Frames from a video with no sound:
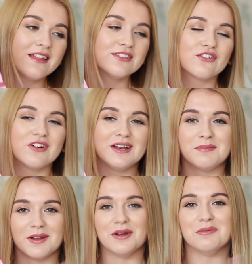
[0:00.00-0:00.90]
and the greeny
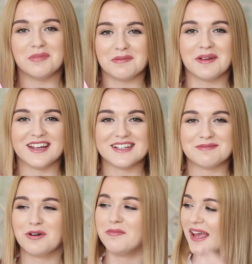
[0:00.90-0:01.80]
blue, but the pink
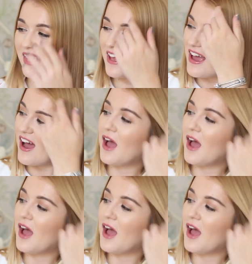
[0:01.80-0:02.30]
is more me.